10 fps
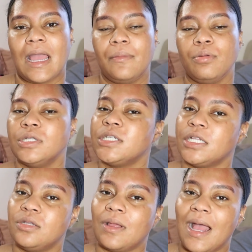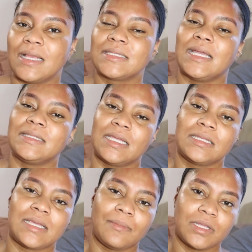I appreciate you guys that take
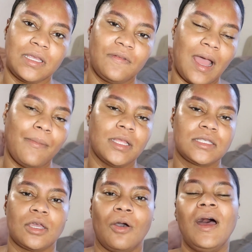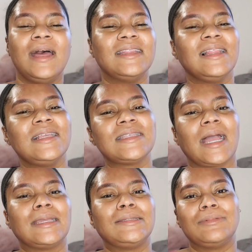the time to leave comments, so the least
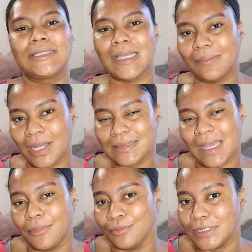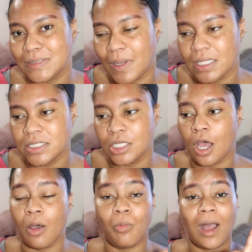I could do is take my time and respond to
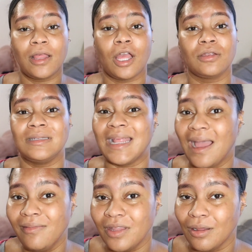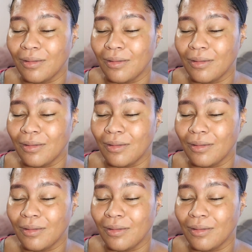y'all while y'all are down there.